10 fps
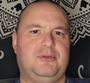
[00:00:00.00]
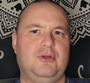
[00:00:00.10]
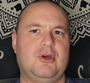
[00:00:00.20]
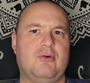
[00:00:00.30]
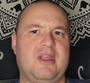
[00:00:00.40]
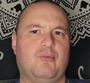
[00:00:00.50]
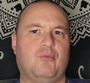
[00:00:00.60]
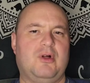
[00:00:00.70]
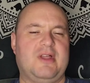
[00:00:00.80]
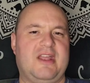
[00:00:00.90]
Pluto
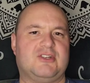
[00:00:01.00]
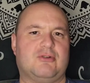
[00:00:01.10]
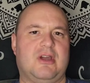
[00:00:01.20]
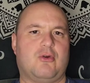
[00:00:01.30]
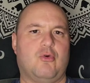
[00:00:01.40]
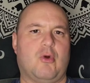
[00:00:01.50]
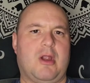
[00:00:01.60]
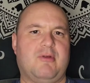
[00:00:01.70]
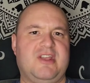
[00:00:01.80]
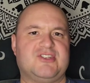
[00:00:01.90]
will enter
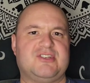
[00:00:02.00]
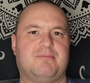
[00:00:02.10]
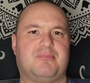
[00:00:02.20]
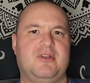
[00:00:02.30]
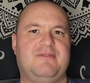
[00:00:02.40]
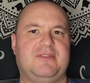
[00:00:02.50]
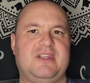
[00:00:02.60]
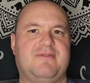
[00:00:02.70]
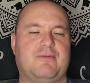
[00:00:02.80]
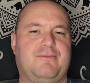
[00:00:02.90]
Aquarius
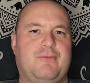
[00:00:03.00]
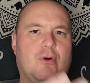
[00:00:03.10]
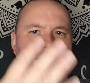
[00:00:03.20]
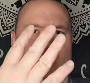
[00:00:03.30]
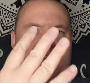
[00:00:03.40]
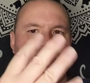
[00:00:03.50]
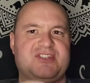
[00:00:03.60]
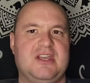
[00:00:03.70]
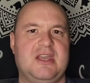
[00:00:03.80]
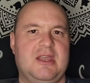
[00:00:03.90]
briefly for four
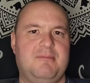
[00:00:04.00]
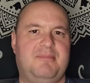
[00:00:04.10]
months,